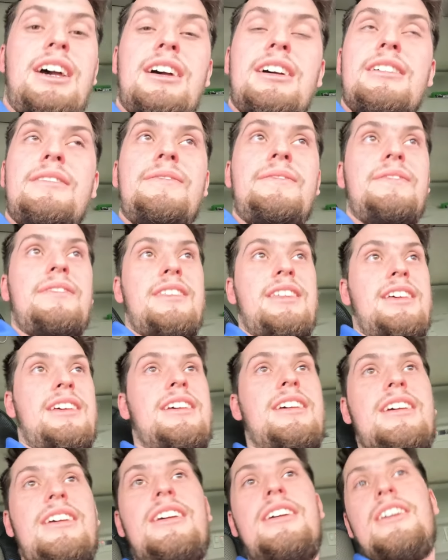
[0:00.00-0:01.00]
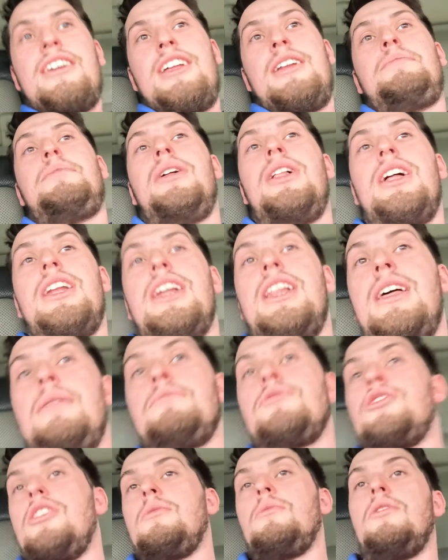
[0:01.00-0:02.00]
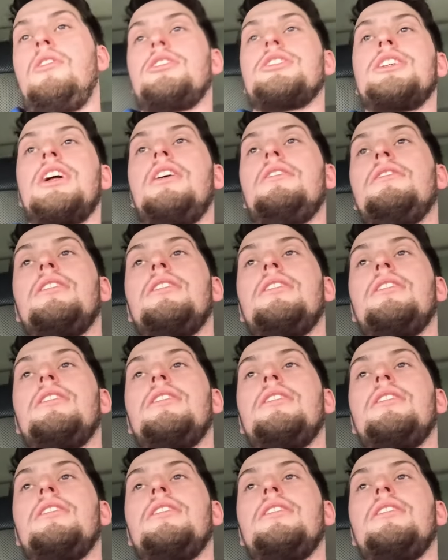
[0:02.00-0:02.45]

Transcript: I'm going to pull into London Truck Wash now.